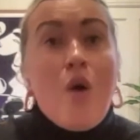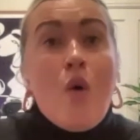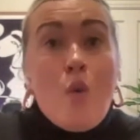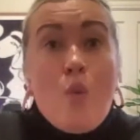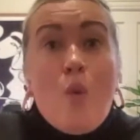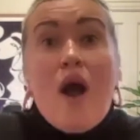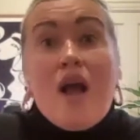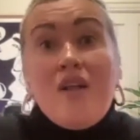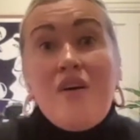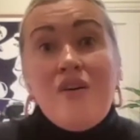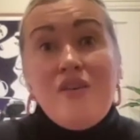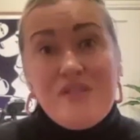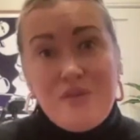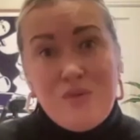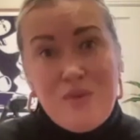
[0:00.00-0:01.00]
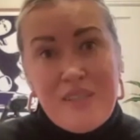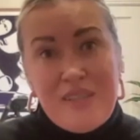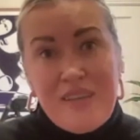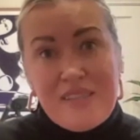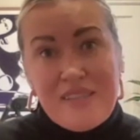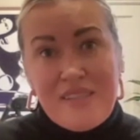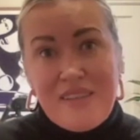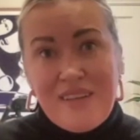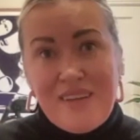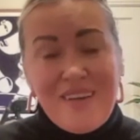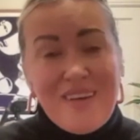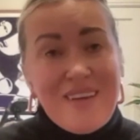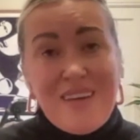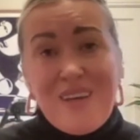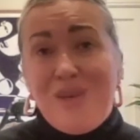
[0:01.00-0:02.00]
While also realizing
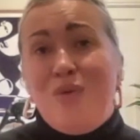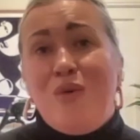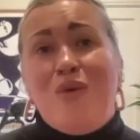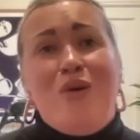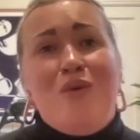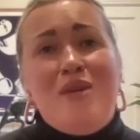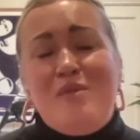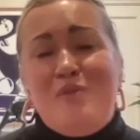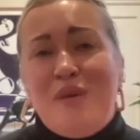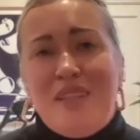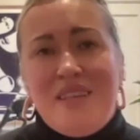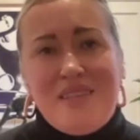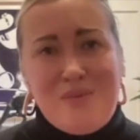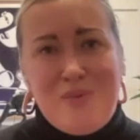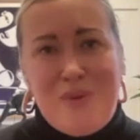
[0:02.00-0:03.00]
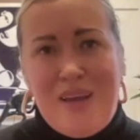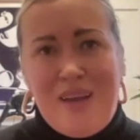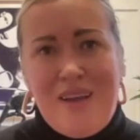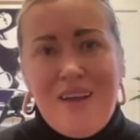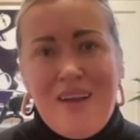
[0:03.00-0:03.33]
it won't always be this way.